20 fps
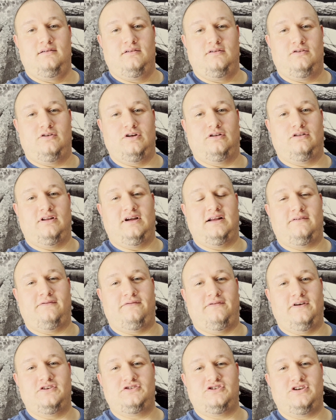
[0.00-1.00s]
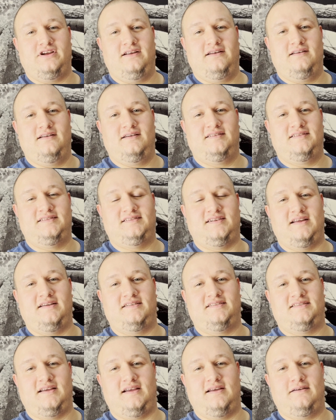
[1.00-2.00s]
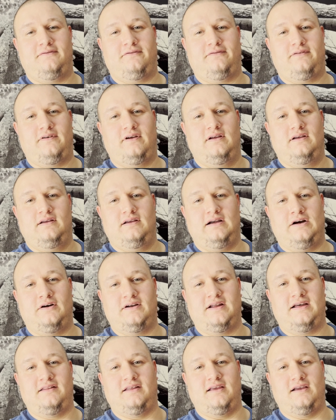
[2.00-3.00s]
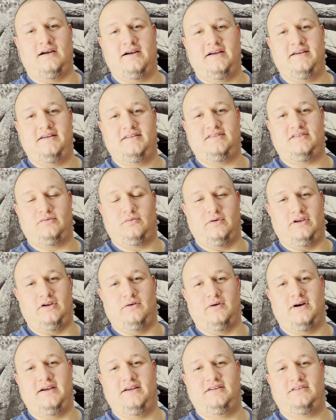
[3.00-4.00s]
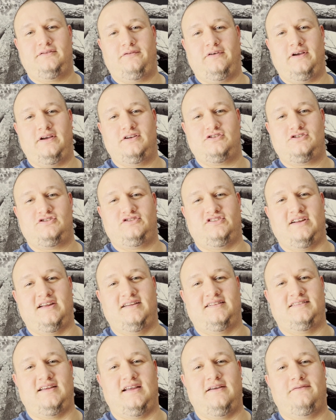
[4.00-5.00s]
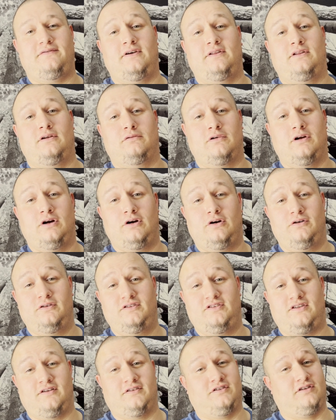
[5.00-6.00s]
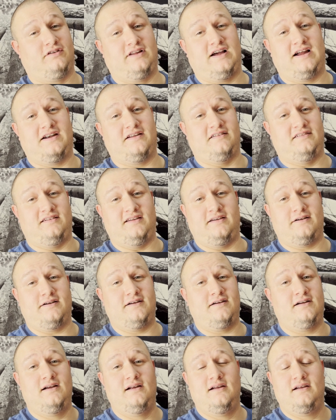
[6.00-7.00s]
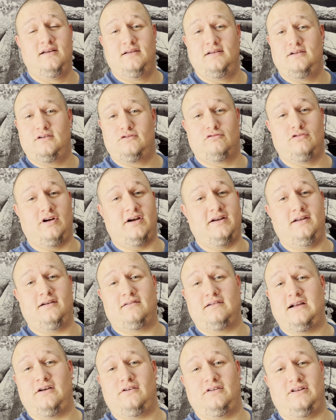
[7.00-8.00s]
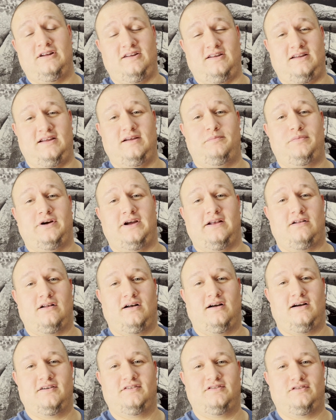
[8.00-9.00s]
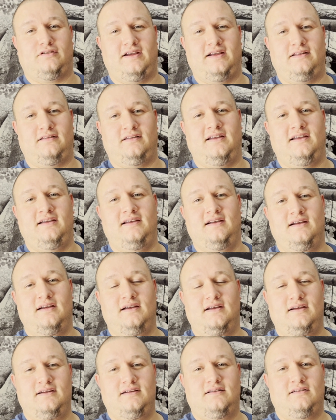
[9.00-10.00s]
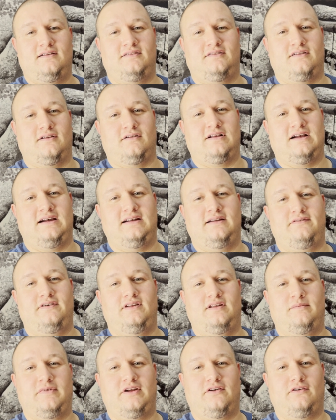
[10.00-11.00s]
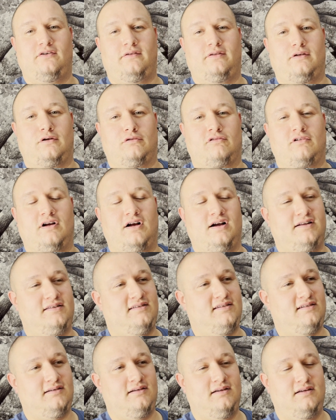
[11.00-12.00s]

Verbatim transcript: Good luck fishing. Stay safe out on the ice when you ice fish. Stay safe on the roads. There's a lot of deer running around, getting hit by cars lately because they're kind of in the middle of the rut.